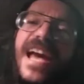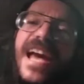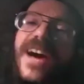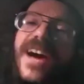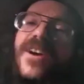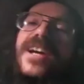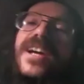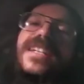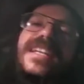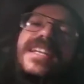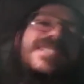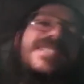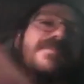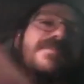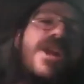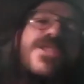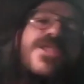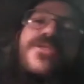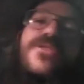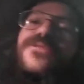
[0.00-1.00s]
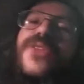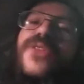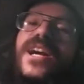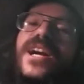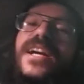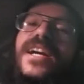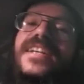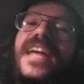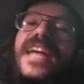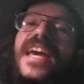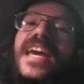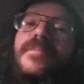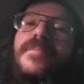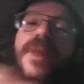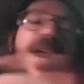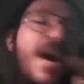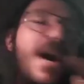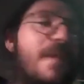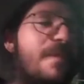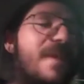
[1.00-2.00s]
This motherfucker came
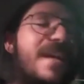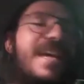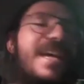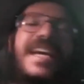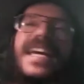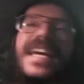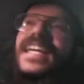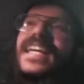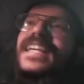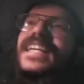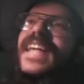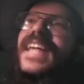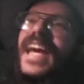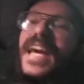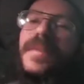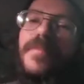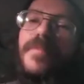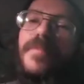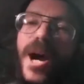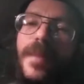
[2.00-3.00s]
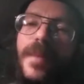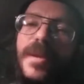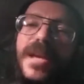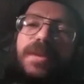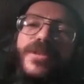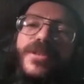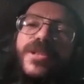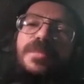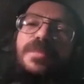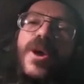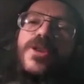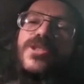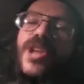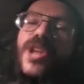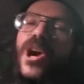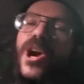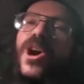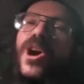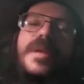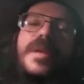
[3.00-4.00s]
up. He came up. He was supposed to
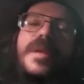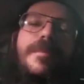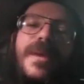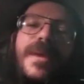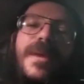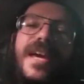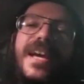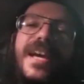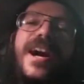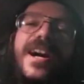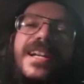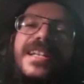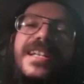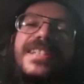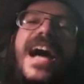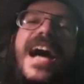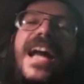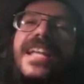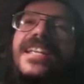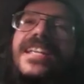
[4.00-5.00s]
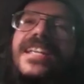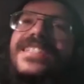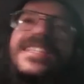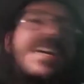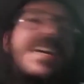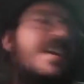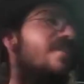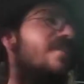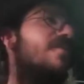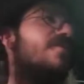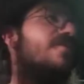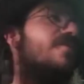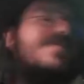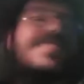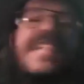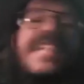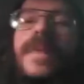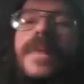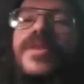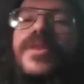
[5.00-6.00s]
owe me big $100
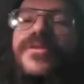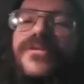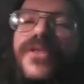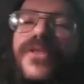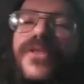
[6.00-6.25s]
Sammy Fish